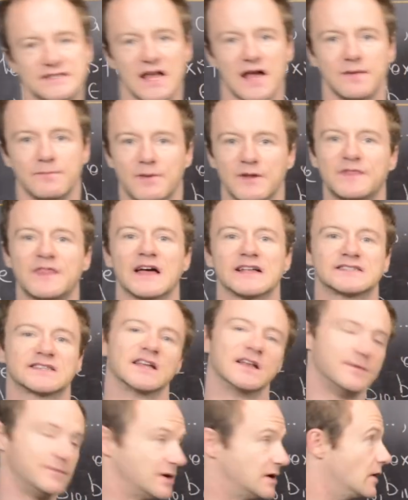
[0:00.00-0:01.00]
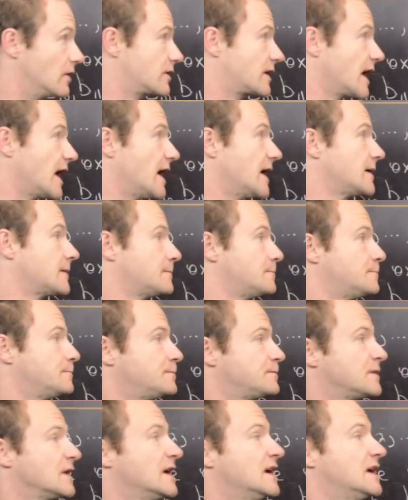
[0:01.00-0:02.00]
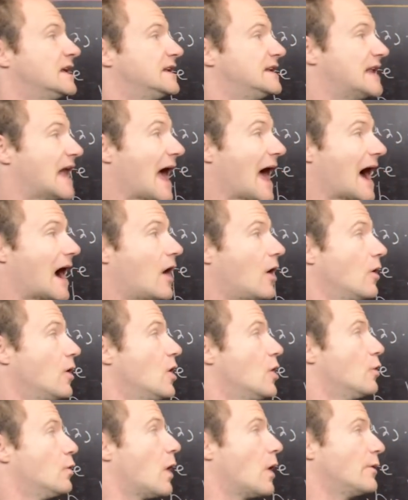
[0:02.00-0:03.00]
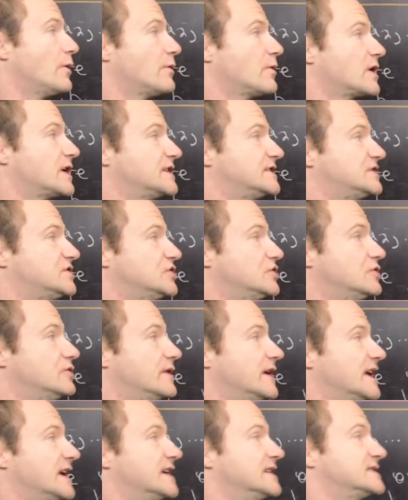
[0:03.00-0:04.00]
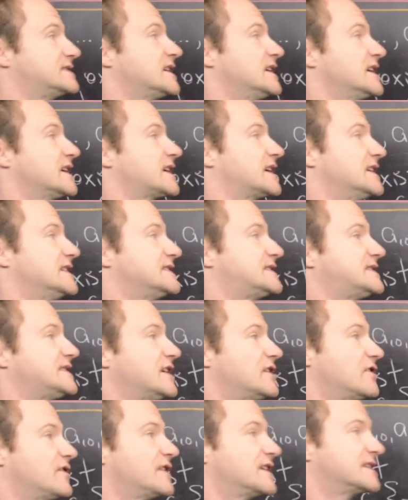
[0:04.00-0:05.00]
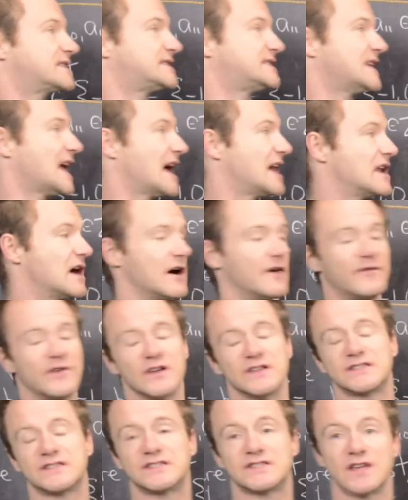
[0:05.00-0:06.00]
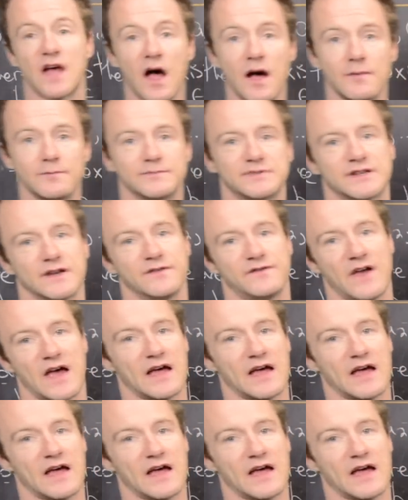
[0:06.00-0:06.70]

set, but that's going to be okay. Now, what we want to do is consider the set of sums of